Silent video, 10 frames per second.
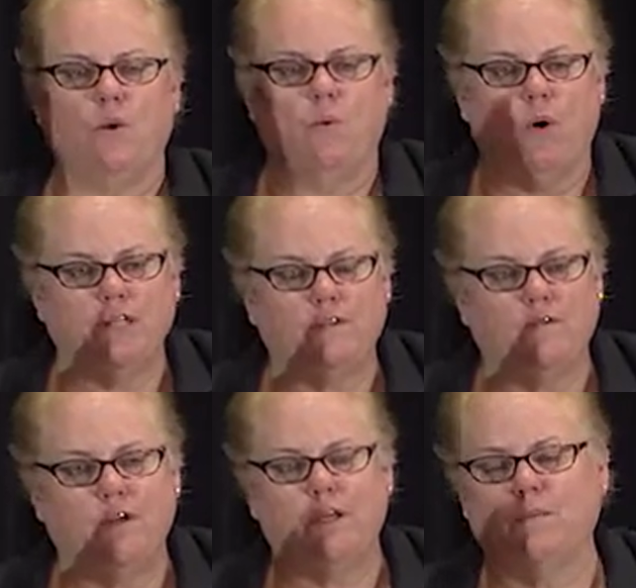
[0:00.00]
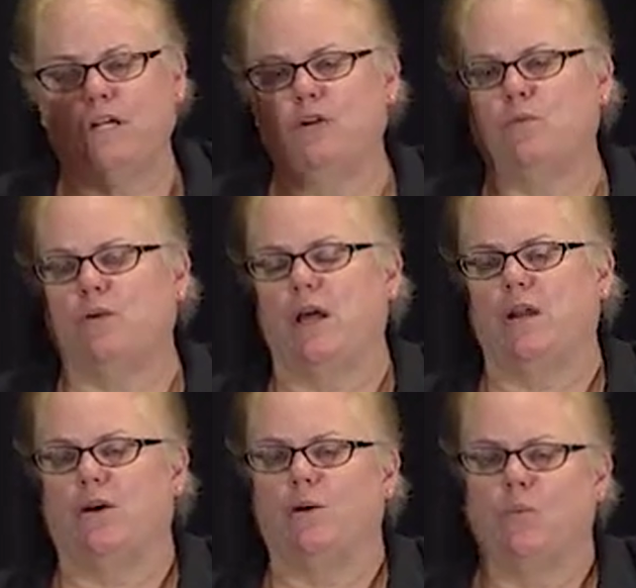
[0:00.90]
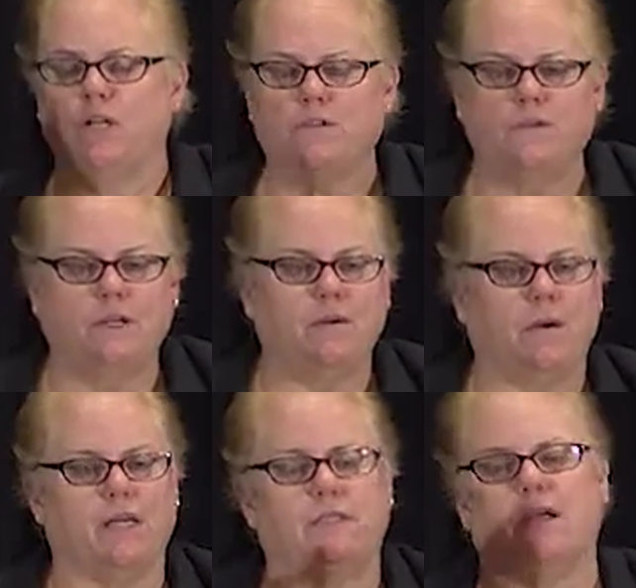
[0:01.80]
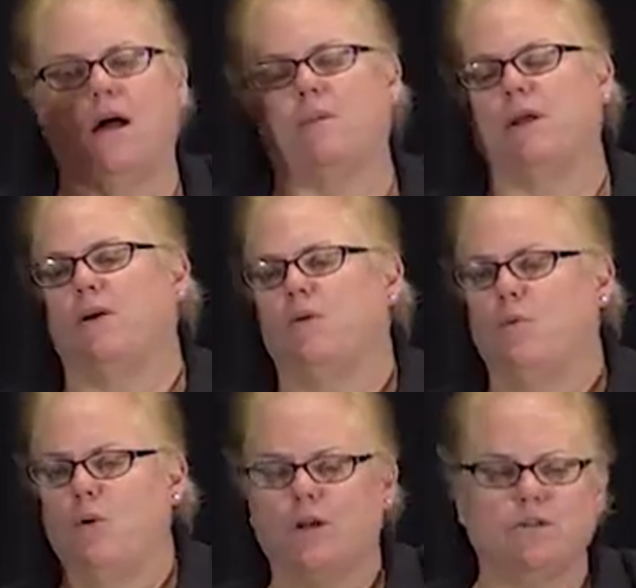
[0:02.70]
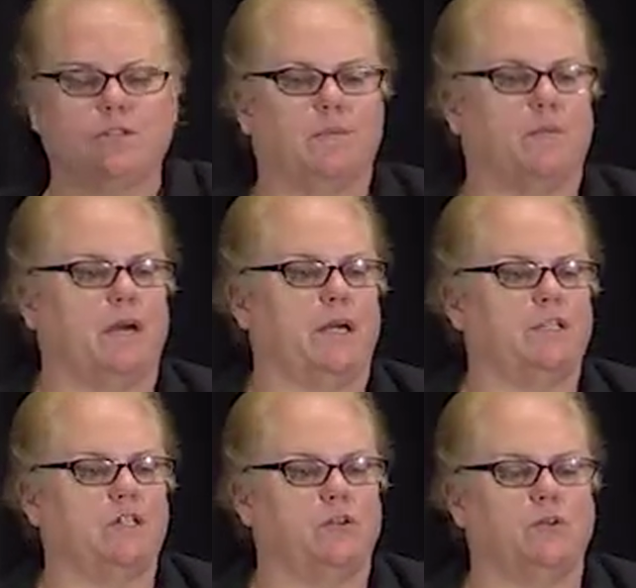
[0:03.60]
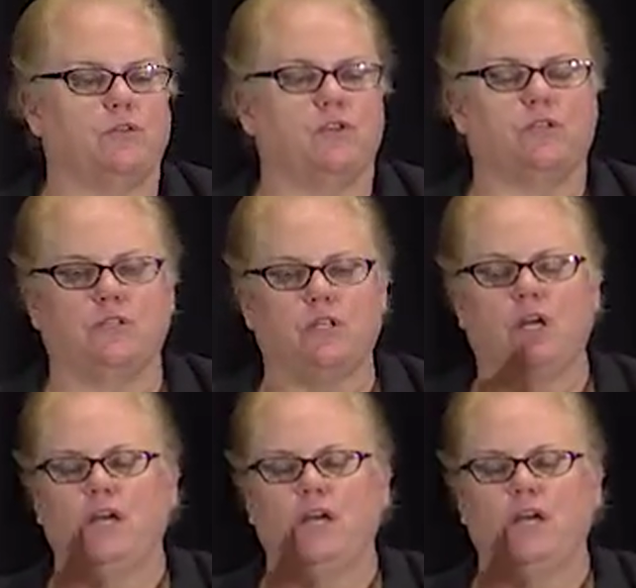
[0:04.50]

what's feeding my numerator, what's feeding my denominator, what are some of my exclusions.